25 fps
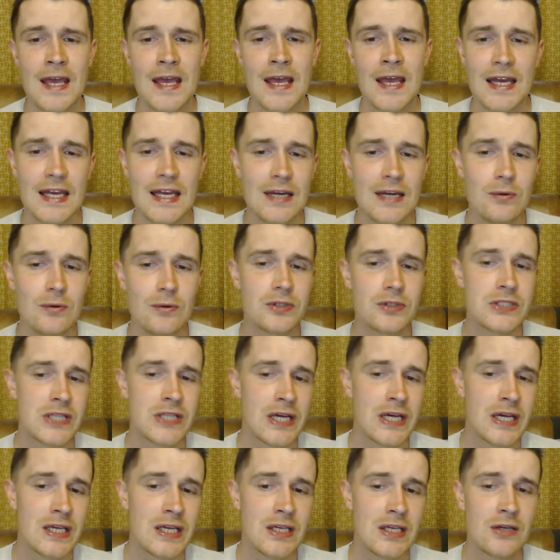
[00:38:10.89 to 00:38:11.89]
He will
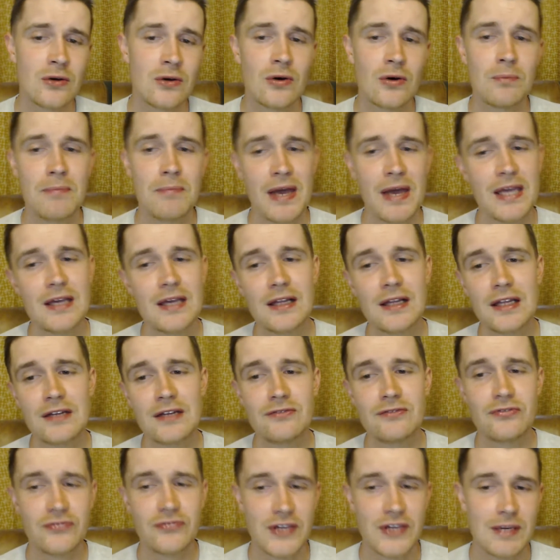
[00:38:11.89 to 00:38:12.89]
take your male
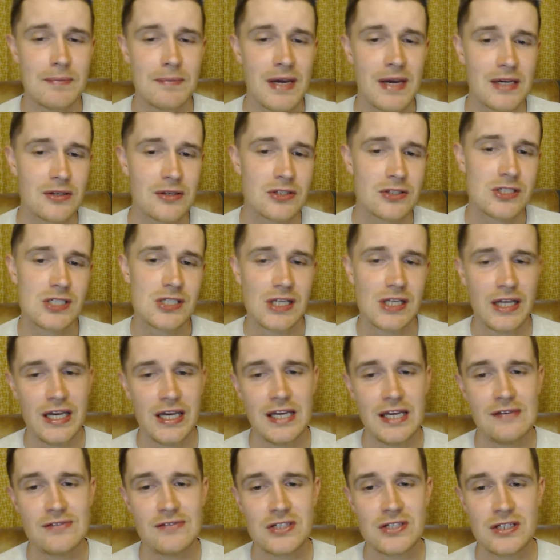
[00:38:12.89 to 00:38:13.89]
and female
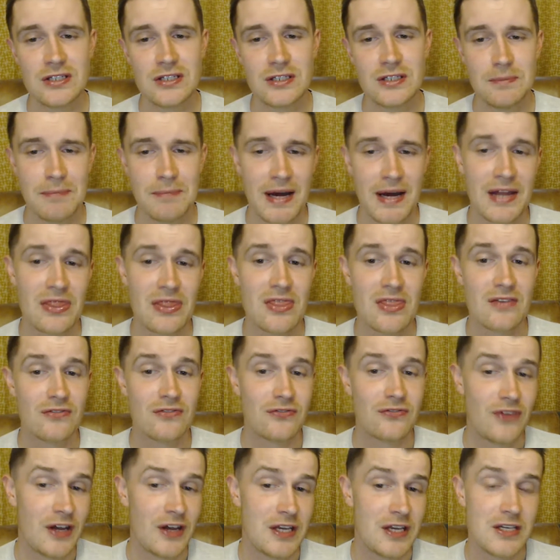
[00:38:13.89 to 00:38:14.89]
slaves and demand the
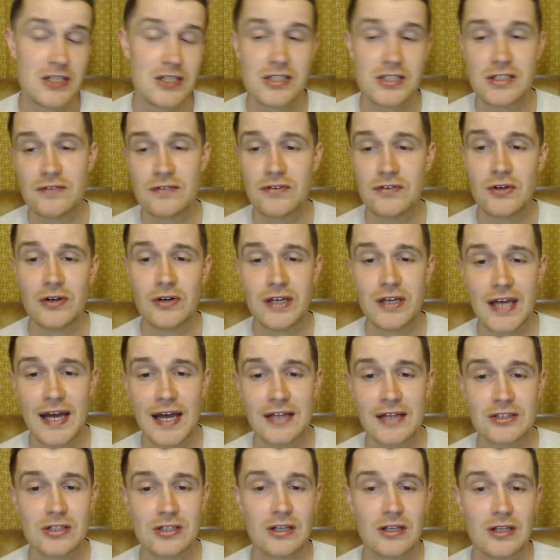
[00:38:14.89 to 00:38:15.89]
finest of your
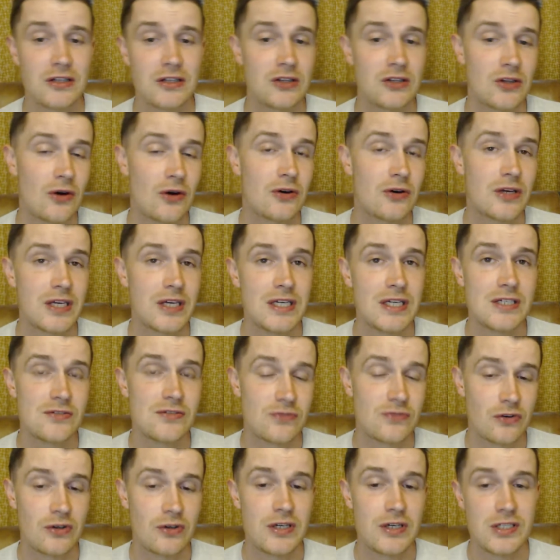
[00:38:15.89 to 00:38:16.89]
cattle and donkeys
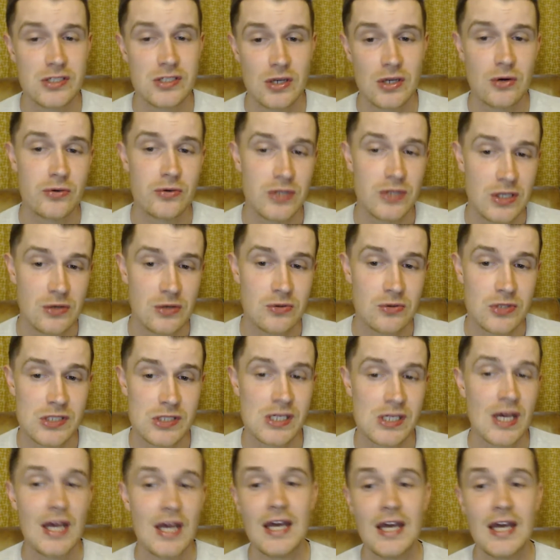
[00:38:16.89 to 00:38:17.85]
for his own use.